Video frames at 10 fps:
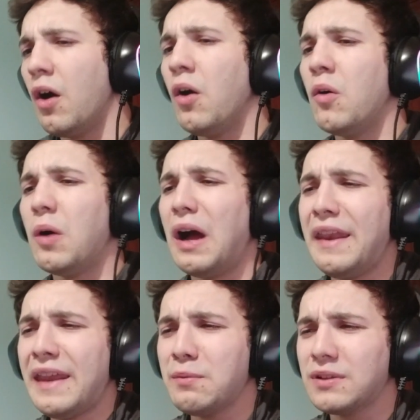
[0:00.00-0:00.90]
Oh,
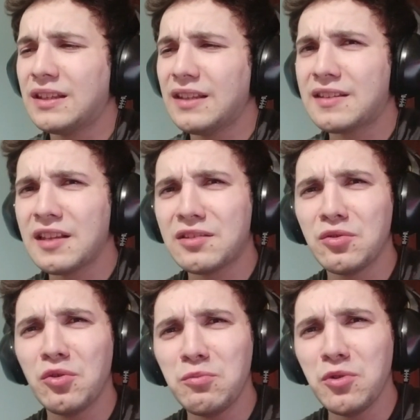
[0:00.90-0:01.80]
unable to listen
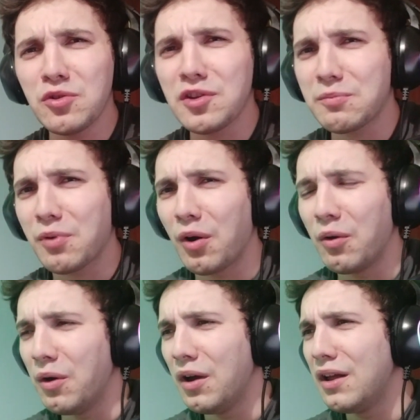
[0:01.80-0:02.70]
to new music,
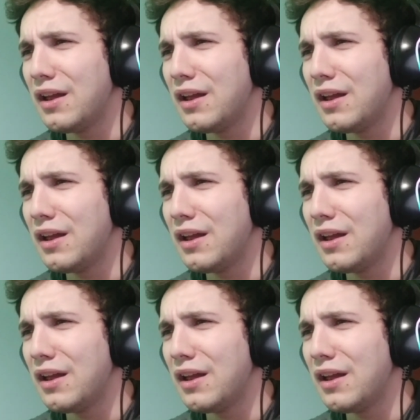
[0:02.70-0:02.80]
bro.